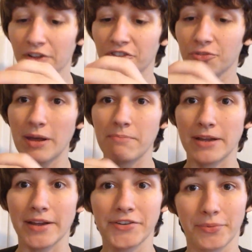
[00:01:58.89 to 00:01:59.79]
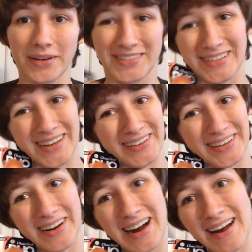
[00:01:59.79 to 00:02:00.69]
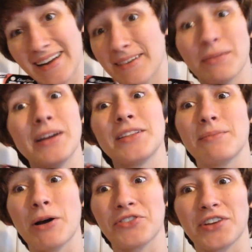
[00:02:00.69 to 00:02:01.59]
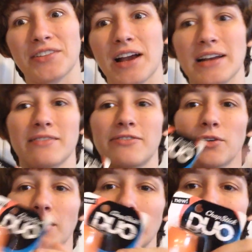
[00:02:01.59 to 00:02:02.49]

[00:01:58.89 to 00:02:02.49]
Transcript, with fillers: Sweet Peach, which y'all know I'm the most excited for,